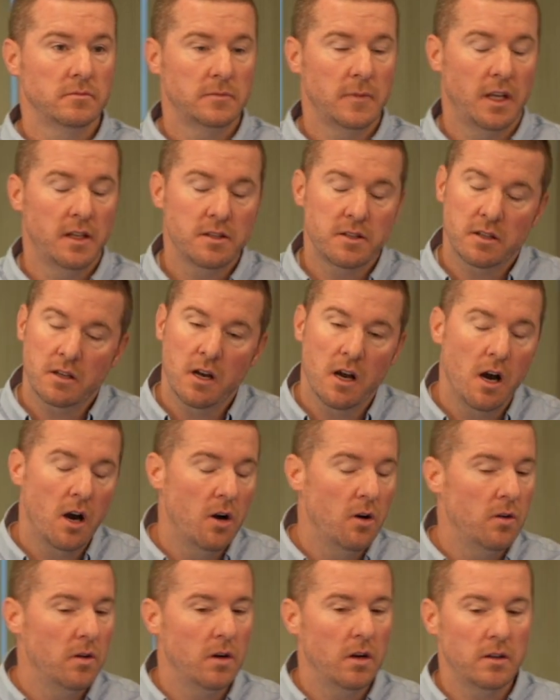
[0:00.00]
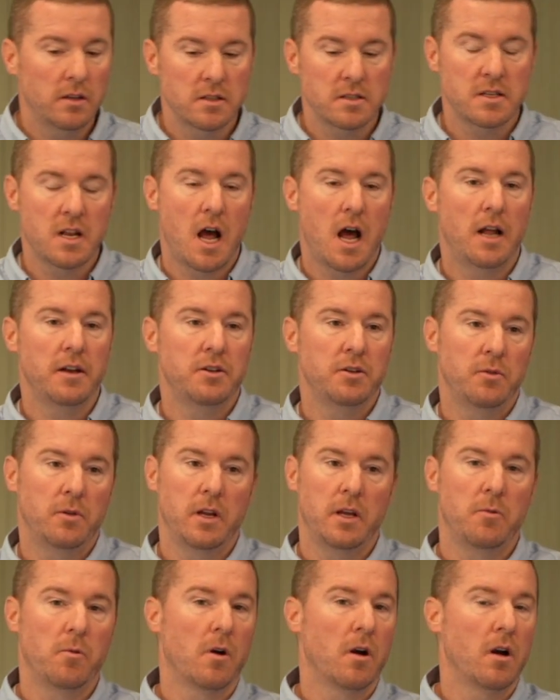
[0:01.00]
Insaco does not do
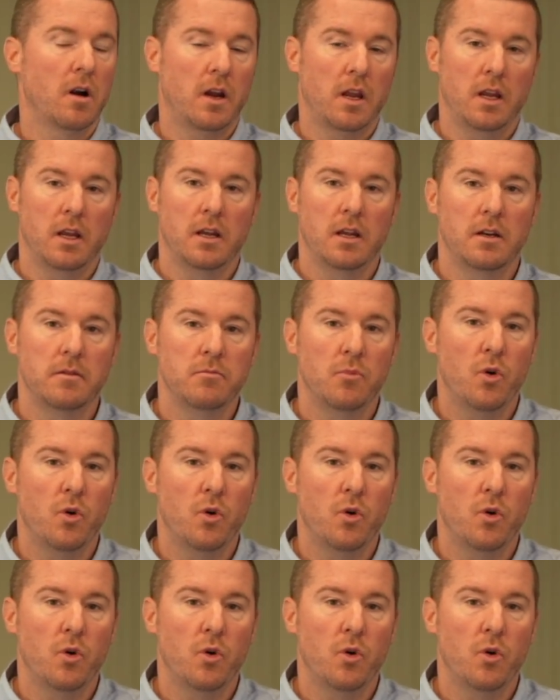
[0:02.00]
any work in